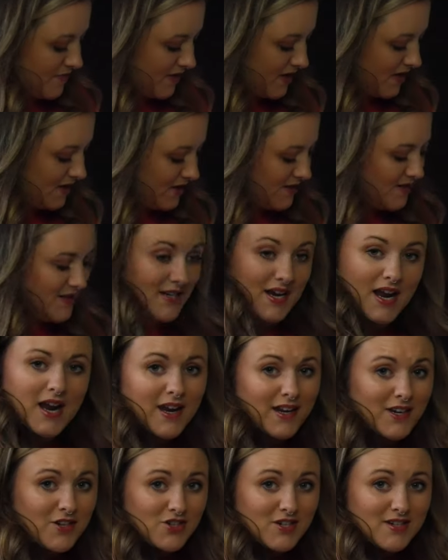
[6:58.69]
but
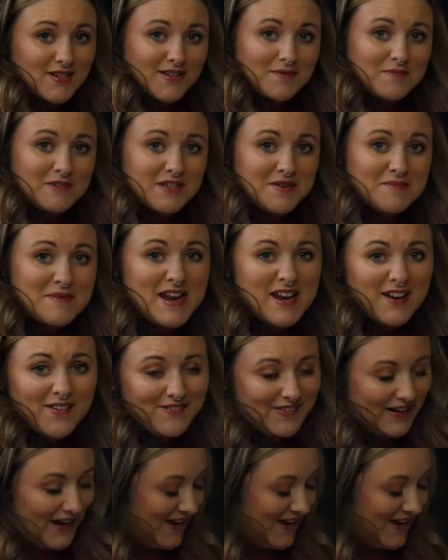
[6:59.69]
today she seems to be loving